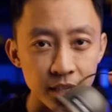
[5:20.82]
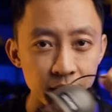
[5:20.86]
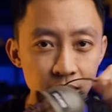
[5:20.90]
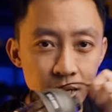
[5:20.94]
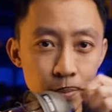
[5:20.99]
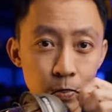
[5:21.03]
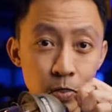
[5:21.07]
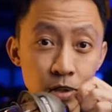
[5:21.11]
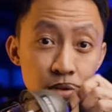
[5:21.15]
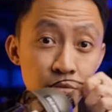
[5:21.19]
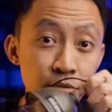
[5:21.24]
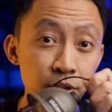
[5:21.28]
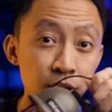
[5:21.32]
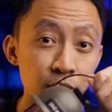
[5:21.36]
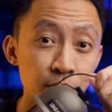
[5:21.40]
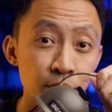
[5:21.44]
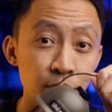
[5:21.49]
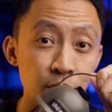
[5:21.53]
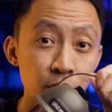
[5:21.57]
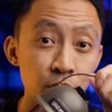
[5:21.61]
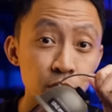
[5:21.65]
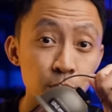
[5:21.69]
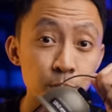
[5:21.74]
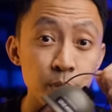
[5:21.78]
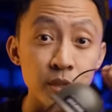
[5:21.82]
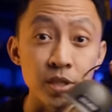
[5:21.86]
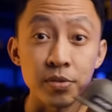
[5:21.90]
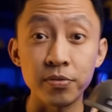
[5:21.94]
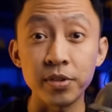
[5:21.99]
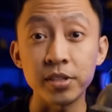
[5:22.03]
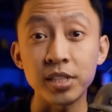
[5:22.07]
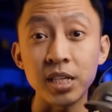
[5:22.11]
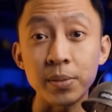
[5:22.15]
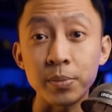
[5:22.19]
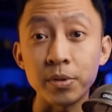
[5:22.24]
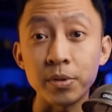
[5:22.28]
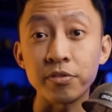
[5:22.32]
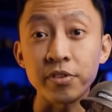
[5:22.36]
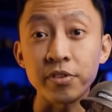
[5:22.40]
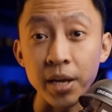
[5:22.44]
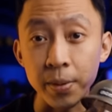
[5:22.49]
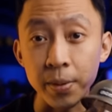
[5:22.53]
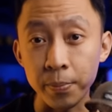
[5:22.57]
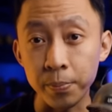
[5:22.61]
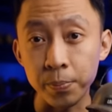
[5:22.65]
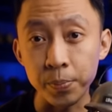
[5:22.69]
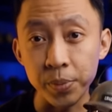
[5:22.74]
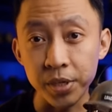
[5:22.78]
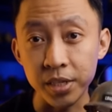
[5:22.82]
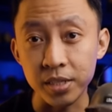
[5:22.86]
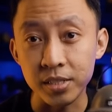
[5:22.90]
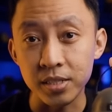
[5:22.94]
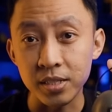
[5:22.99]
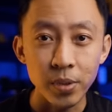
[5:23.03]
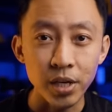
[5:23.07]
They are perfect for specific type of campers.